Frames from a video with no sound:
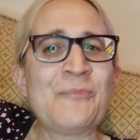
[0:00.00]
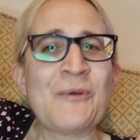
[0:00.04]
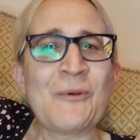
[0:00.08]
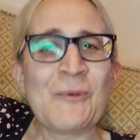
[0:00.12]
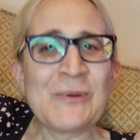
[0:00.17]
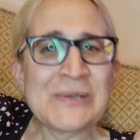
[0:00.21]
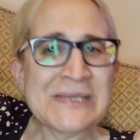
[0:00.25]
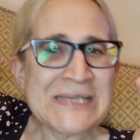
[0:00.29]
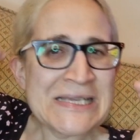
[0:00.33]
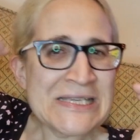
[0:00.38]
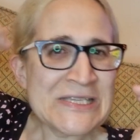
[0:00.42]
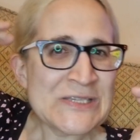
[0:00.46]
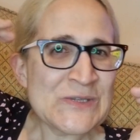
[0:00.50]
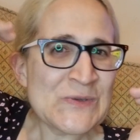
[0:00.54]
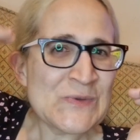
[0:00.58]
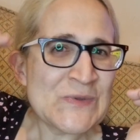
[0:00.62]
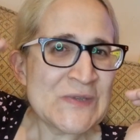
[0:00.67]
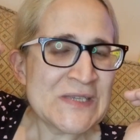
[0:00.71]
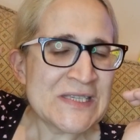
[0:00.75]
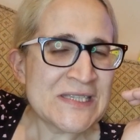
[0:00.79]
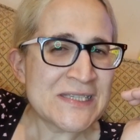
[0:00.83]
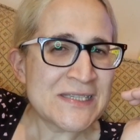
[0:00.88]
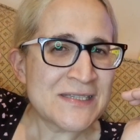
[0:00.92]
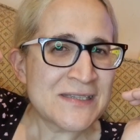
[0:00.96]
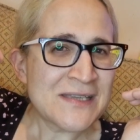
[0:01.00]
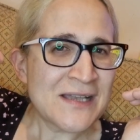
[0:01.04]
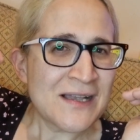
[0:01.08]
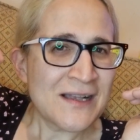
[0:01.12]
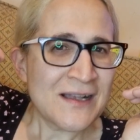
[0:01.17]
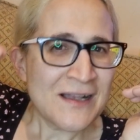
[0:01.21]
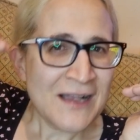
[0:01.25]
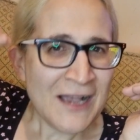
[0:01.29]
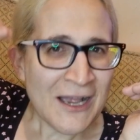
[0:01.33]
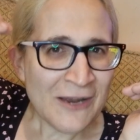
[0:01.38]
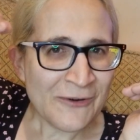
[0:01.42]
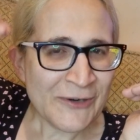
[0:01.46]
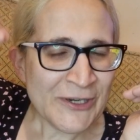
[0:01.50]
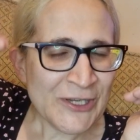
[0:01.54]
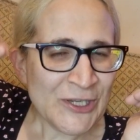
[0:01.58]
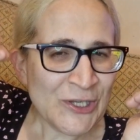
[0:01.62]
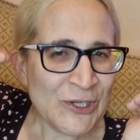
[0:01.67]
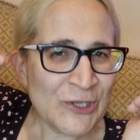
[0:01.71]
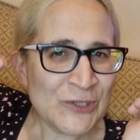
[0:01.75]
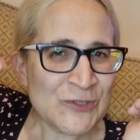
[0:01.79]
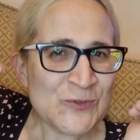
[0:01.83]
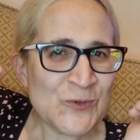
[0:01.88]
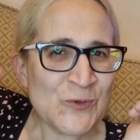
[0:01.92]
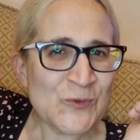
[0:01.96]
But once I saw these
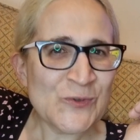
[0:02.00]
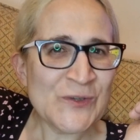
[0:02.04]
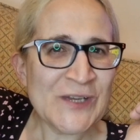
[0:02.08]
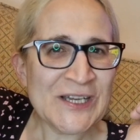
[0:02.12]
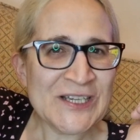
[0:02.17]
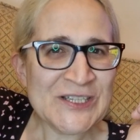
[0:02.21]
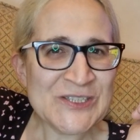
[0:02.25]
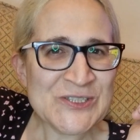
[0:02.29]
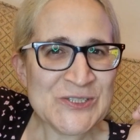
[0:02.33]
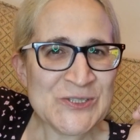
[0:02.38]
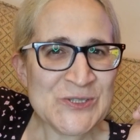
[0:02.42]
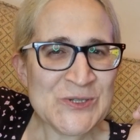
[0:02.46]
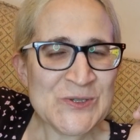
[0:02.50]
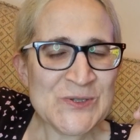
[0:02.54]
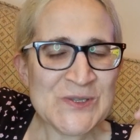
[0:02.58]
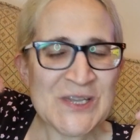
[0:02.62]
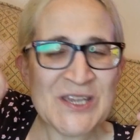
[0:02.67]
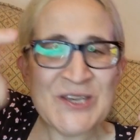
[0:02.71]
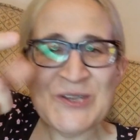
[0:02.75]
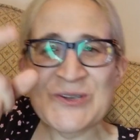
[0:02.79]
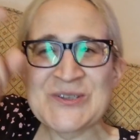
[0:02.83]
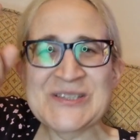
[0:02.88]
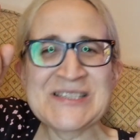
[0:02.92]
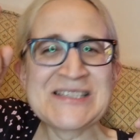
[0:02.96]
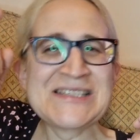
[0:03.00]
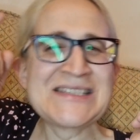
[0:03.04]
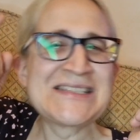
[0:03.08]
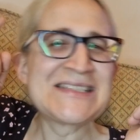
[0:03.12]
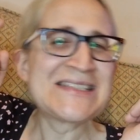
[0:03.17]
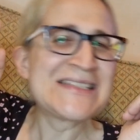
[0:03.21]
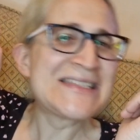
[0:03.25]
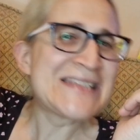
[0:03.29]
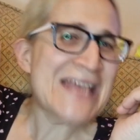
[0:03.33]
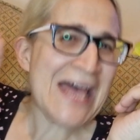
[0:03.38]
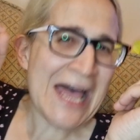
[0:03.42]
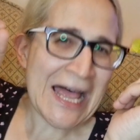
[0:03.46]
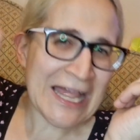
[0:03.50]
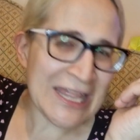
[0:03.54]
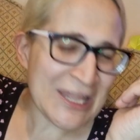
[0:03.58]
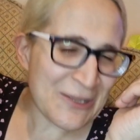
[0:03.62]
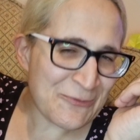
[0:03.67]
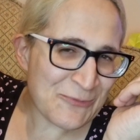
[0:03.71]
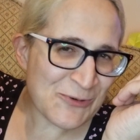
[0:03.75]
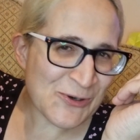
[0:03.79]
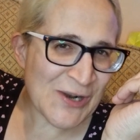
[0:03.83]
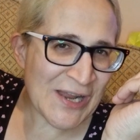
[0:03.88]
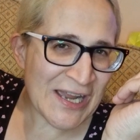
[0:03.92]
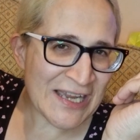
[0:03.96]
Haredi ultra Orthodox Jews, I know
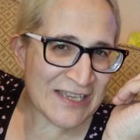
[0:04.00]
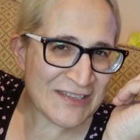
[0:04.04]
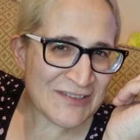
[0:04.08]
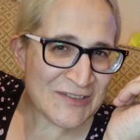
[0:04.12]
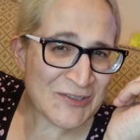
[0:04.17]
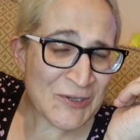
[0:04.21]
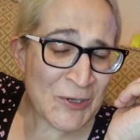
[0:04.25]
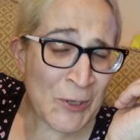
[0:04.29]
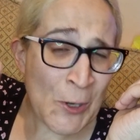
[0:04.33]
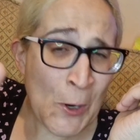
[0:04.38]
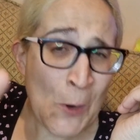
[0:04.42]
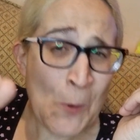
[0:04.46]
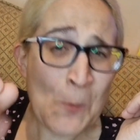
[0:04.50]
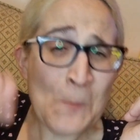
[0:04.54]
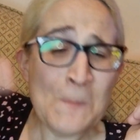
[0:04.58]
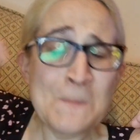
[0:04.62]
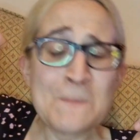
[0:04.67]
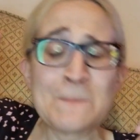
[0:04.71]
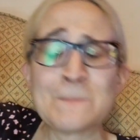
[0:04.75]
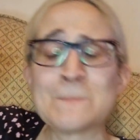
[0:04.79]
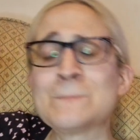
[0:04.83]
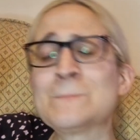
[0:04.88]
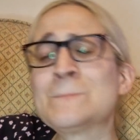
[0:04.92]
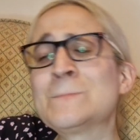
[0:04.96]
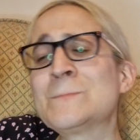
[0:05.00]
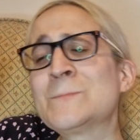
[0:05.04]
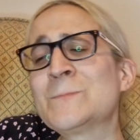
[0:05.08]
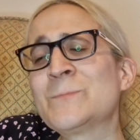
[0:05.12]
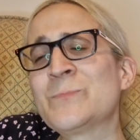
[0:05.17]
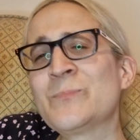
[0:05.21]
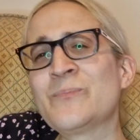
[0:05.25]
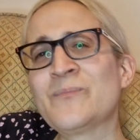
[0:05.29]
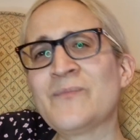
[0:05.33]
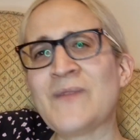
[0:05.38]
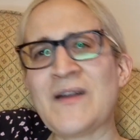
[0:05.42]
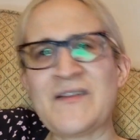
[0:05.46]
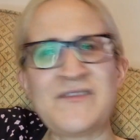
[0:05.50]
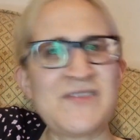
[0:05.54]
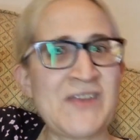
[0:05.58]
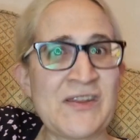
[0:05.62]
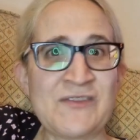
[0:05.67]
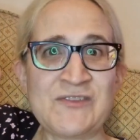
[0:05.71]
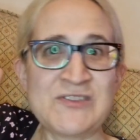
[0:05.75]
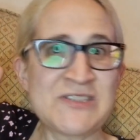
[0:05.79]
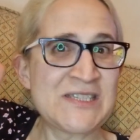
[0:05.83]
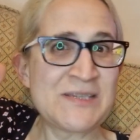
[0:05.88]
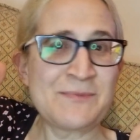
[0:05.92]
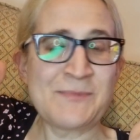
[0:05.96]
exactly where I had to go. I've
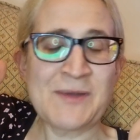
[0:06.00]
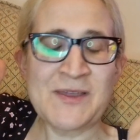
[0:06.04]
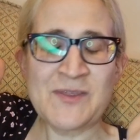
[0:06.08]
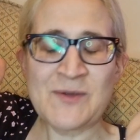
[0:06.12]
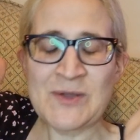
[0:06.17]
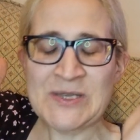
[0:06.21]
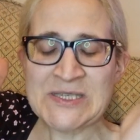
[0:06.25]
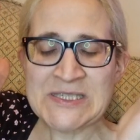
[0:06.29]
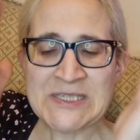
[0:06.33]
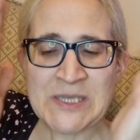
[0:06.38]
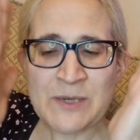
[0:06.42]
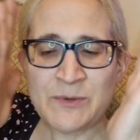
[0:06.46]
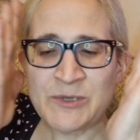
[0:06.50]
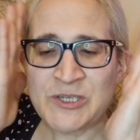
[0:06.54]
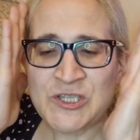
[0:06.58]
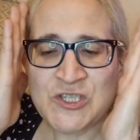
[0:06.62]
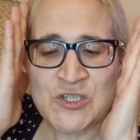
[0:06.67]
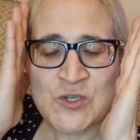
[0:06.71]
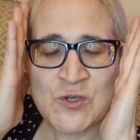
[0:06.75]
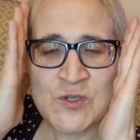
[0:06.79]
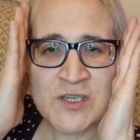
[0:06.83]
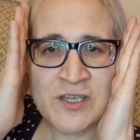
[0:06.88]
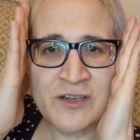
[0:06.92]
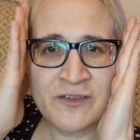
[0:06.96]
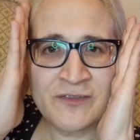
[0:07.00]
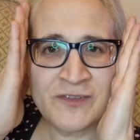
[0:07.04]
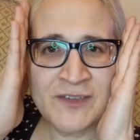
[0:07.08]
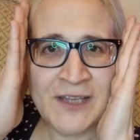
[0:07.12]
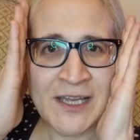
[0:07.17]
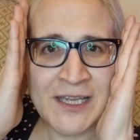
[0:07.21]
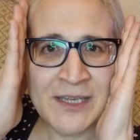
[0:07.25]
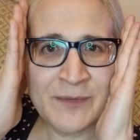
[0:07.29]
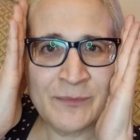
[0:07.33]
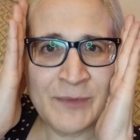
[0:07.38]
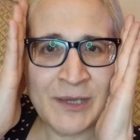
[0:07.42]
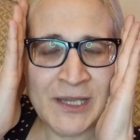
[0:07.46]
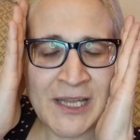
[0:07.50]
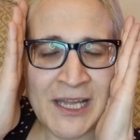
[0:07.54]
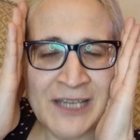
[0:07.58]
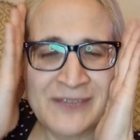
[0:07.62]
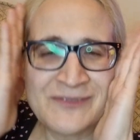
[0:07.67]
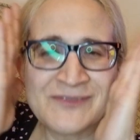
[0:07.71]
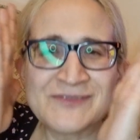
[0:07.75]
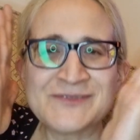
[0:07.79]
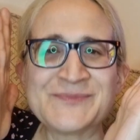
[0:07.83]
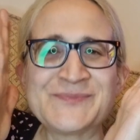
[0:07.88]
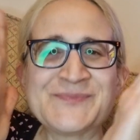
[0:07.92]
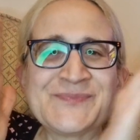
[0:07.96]
never seen, by the way, so many Jews on a flight in my
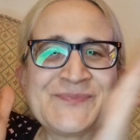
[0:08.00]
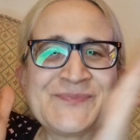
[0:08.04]
life.